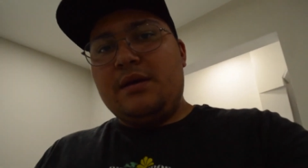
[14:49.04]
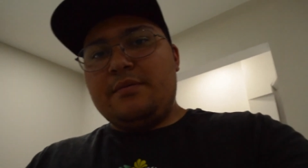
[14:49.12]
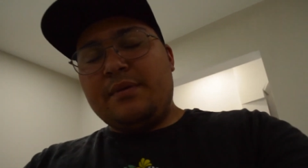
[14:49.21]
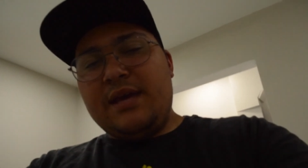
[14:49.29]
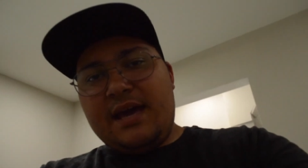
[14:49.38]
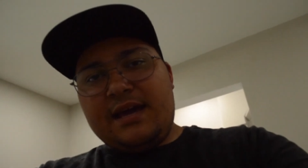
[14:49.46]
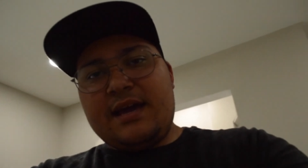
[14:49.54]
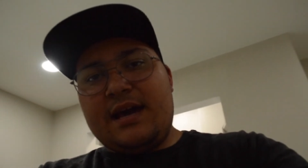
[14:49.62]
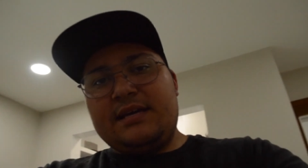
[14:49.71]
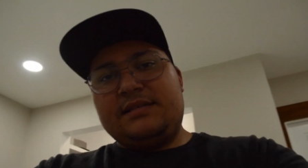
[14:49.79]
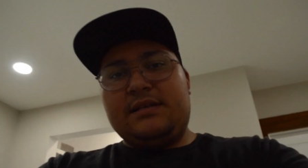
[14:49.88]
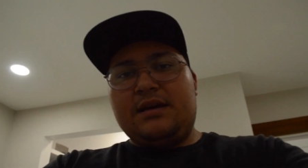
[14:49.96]
but yeah,
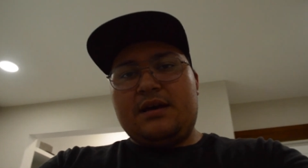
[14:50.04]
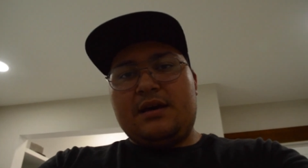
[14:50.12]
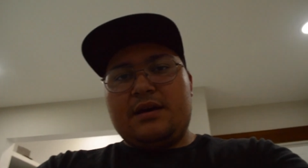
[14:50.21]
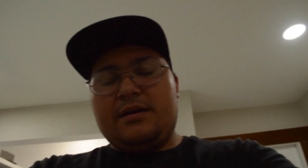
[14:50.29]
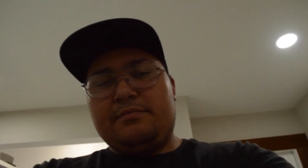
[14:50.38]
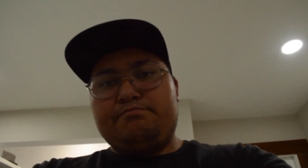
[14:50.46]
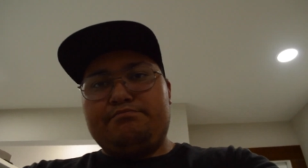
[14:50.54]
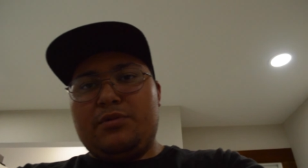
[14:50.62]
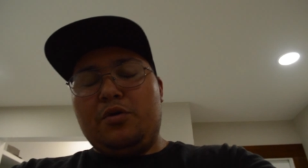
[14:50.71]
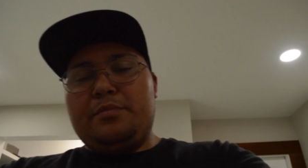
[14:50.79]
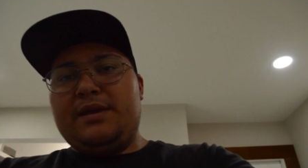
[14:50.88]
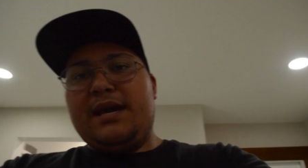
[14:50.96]
guys. Uh,
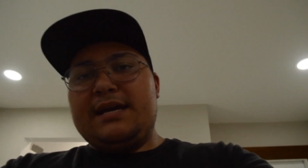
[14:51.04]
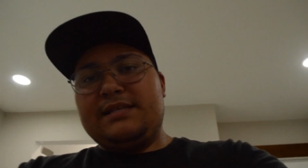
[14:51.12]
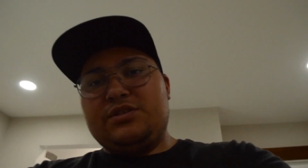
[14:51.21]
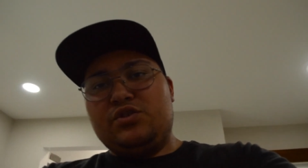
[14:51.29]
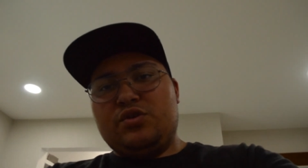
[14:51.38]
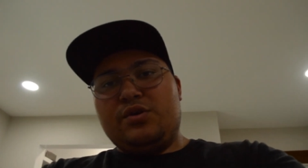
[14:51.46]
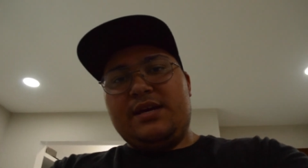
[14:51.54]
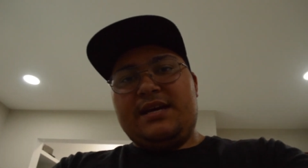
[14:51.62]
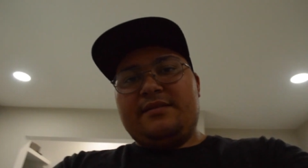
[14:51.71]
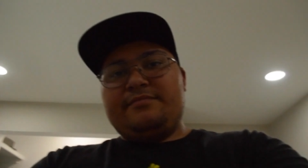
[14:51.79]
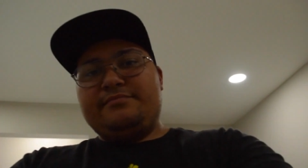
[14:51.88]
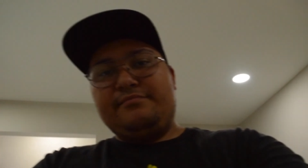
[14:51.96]
hope you guys enjoyed
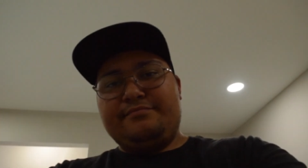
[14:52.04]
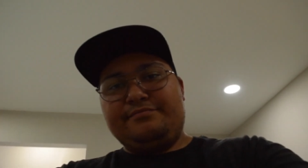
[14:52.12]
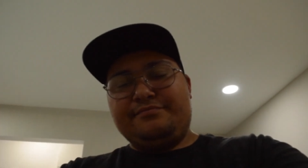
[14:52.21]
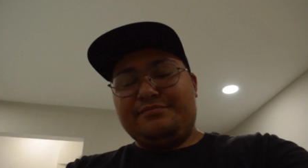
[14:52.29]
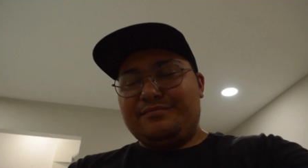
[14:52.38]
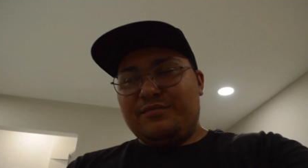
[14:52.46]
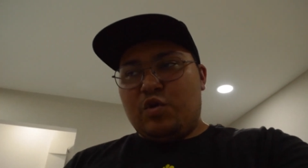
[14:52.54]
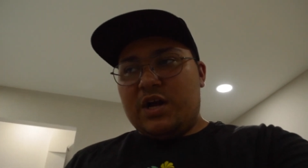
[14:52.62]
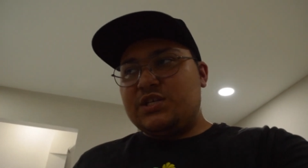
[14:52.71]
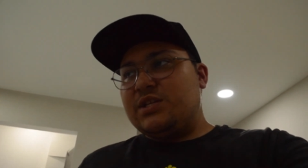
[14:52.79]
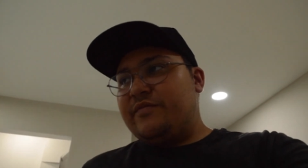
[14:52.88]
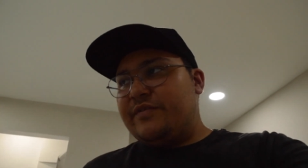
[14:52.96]

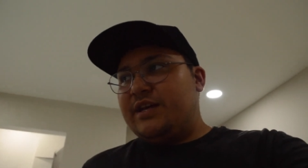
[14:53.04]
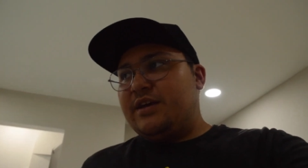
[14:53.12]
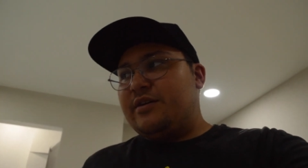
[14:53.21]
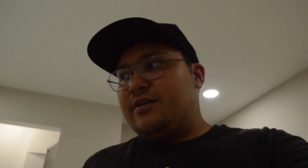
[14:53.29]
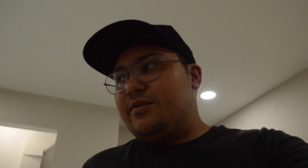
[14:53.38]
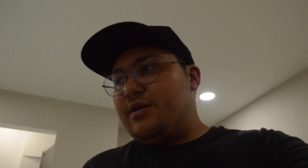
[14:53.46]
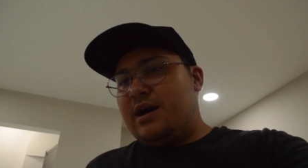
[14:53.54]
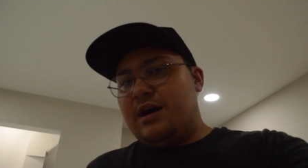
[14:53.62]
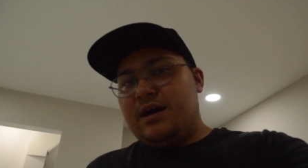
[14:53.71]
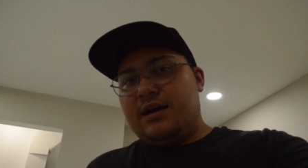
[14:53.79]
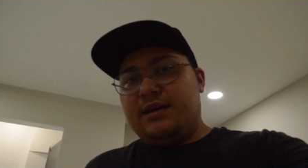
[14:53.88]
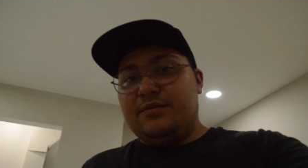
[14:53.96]
watching the video.
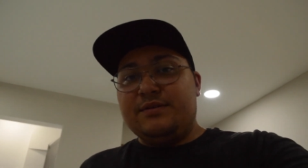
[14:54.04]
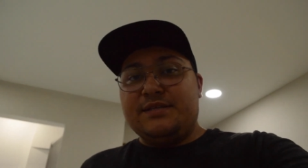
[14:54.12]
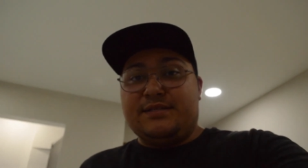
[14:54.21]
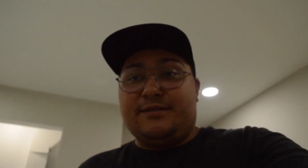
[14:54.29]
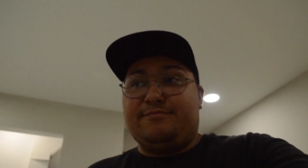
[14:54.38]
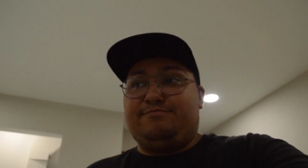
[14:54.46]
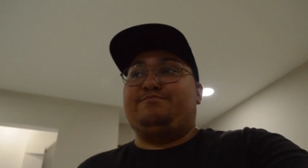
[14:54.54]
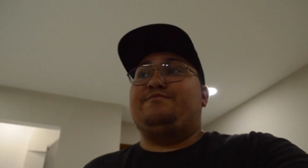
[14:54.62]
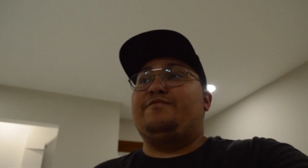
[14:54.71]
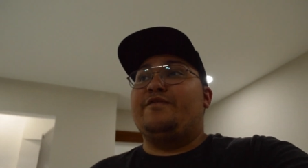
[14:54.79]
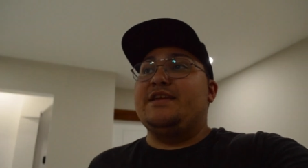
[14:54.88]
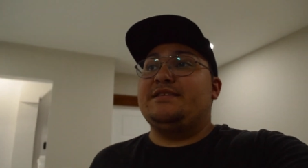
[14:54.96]
Uh, it was
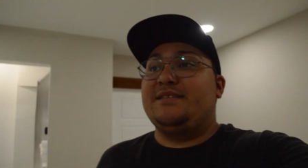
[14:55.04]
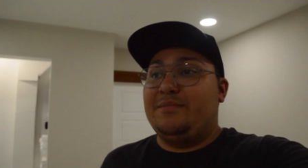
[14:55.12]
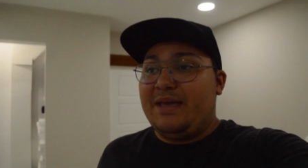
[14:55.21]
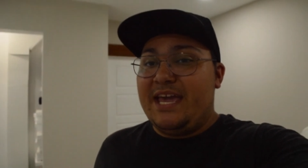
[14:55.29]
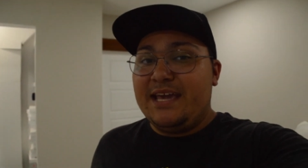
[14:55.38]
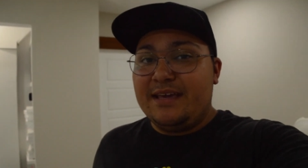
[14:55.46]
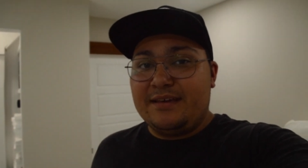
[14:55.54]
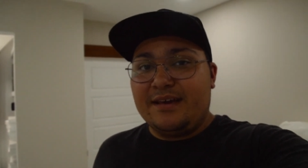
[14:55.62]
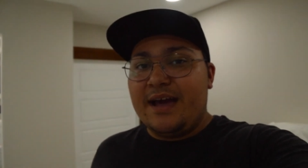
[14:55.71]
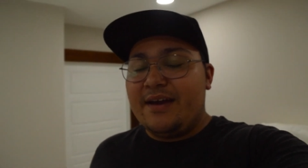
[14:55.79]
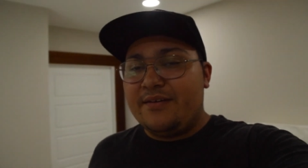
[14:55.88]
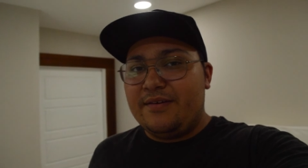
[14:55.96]
fun to make.
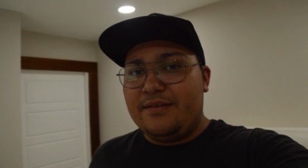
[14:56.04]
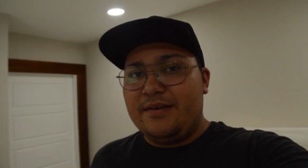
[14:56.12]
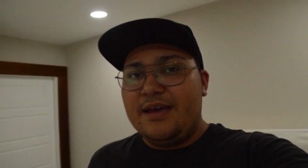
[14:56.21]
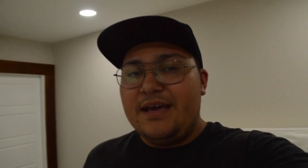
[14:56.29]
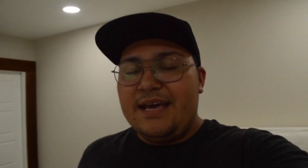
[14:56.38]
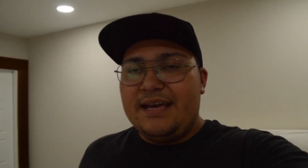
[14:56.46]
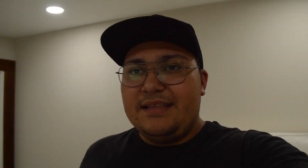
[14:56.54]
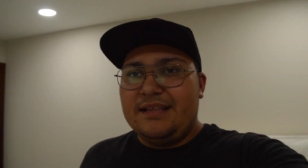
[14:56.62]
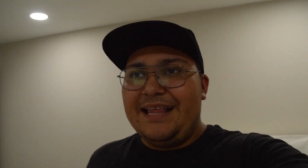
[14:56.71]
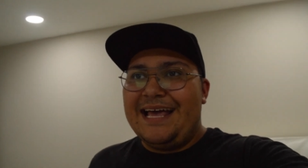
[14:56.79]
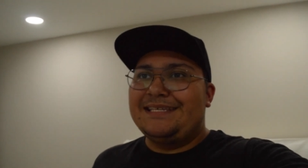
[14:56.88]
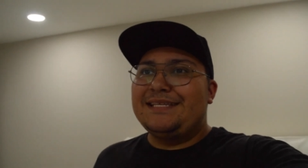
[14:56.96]
I the
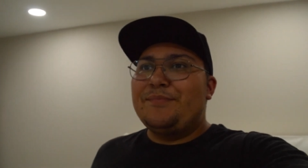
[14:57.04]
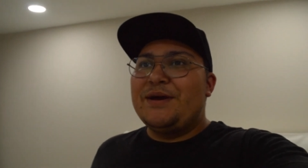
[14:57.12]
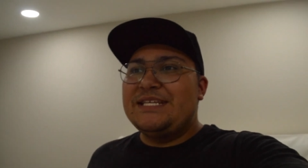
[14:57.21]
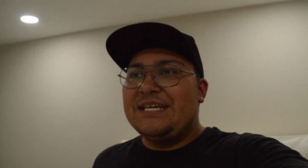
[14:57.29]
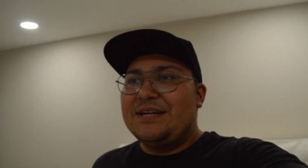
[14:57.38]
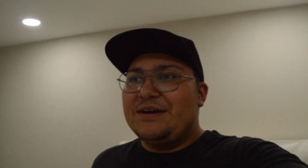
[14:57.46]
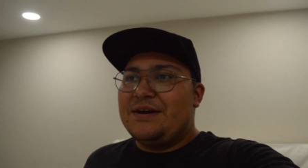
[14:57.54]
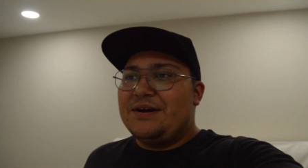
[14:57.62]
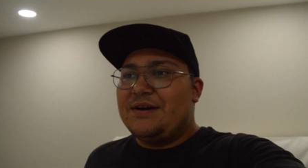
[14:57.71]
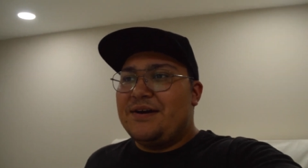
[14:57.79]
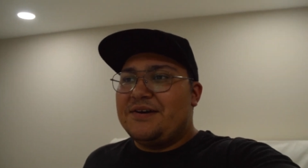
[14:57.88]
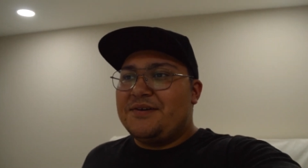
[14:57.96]
last time I did
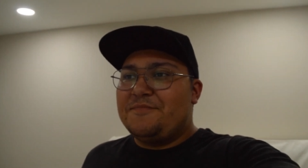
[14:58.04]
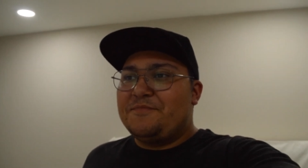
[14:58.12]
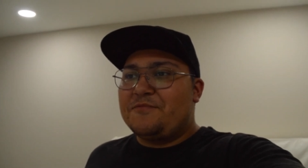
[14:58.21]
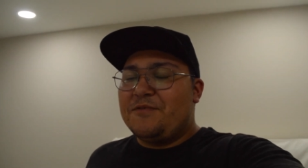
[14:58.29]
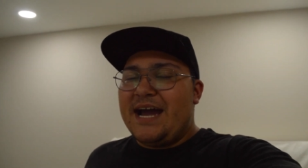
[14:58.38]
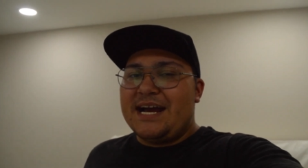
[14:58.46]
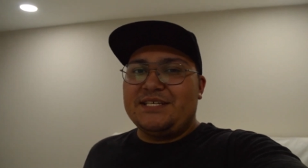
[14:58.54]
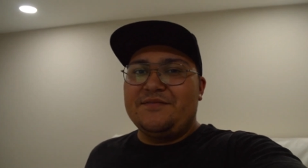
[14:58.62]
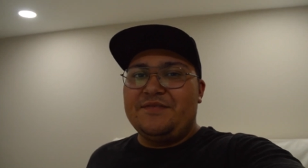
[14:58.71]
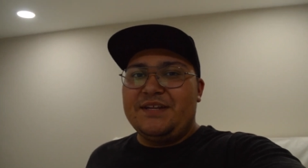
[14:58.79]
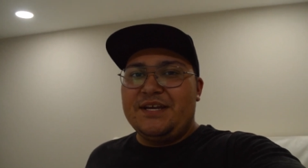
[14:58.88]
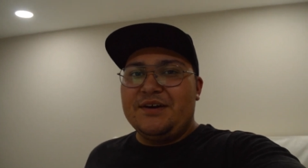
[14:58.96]
a reaction
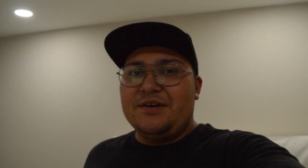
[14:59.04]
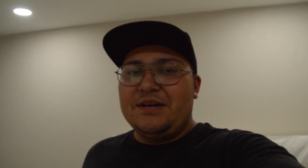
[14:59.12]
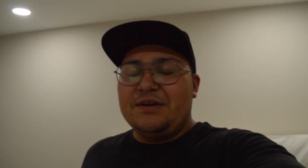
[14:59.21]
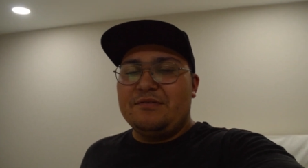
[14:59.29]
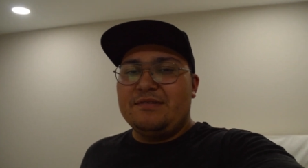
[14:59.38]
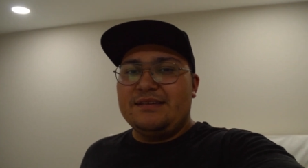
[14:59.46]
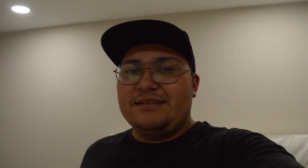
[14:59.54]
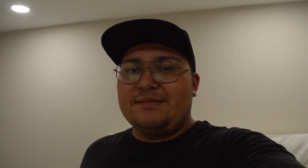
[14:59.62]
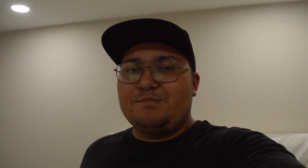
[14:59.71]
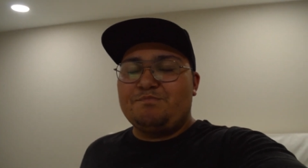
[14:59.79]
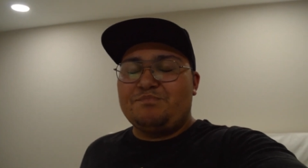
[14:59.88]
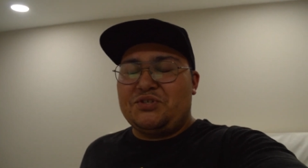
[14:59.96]
video, it was
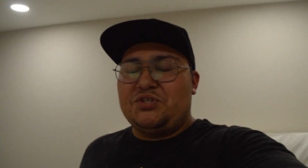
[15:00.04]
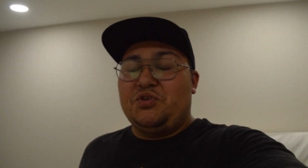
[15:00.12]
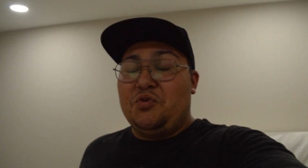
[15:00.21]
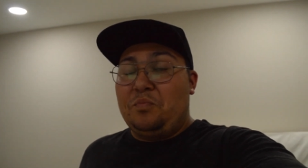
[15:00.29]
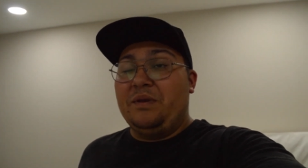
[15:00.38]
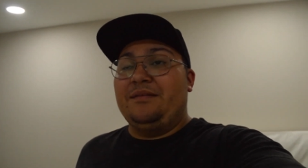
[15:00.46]
stupid